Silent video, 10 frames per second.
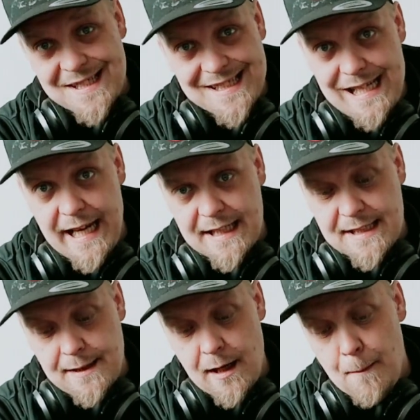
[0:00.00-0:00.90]

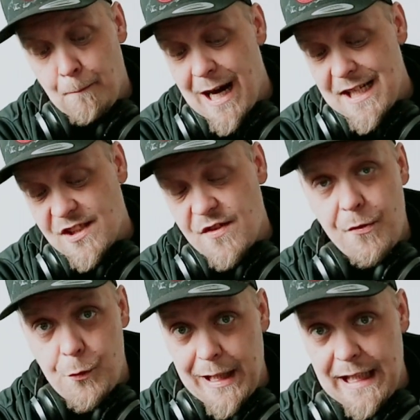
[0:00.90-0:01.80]
6,
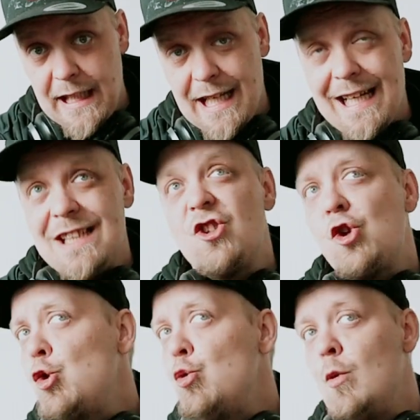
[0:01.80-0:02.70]
-3, and
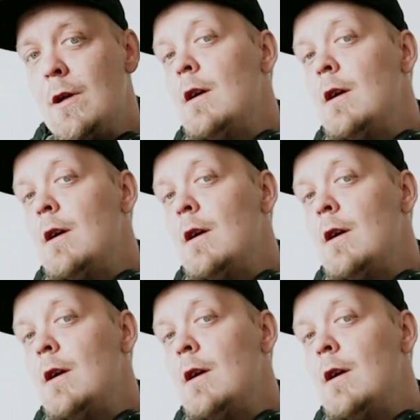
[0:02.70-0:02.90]
2.